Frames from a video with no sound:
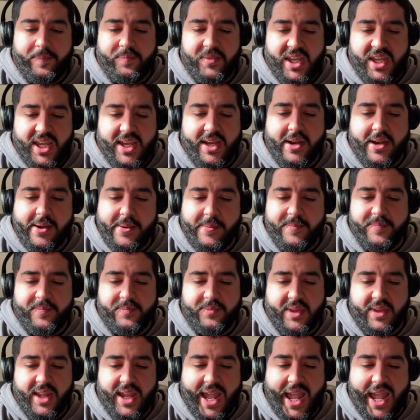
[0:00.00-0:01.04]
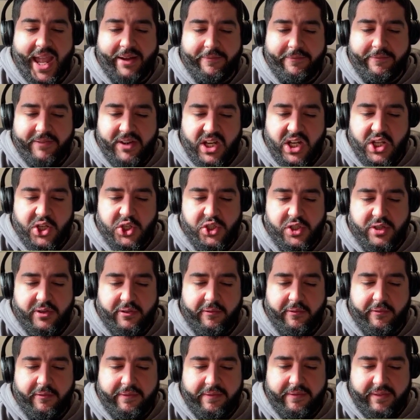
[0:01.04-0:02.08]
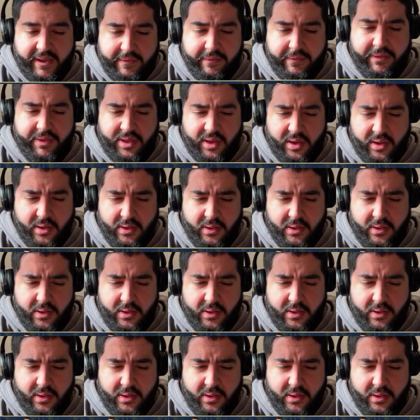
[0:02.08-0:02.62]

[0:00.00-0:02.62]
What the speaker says: here and finish fifth.